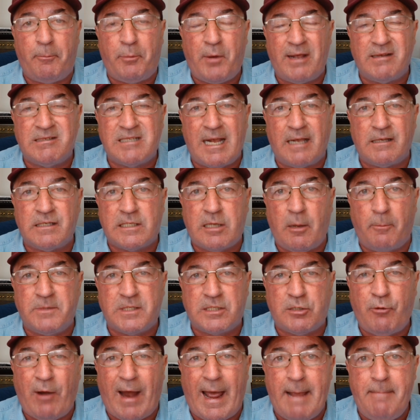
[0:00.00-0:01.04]
press that
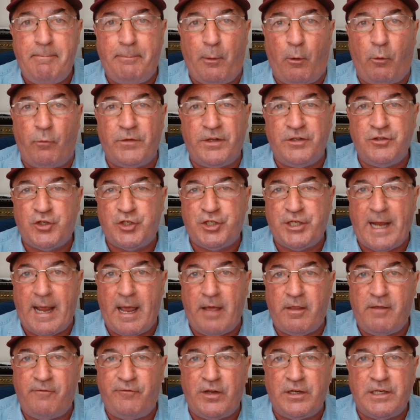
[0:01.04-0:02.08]
subscribe button, and
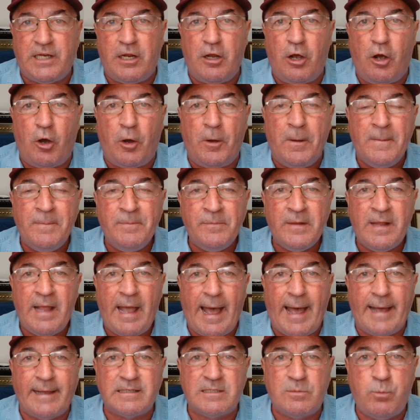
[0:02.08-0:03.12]
share the video
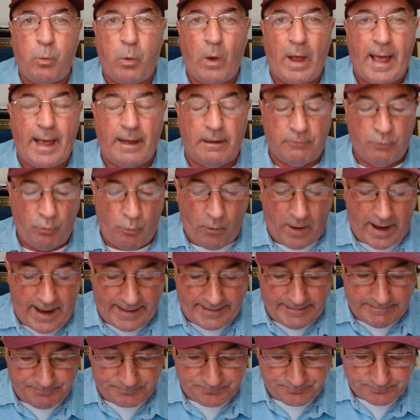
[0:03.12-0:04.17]
as well.
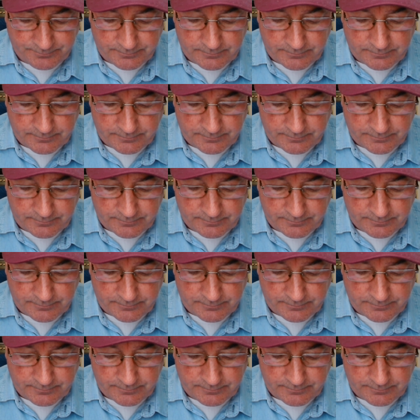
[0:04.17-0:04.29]
Right,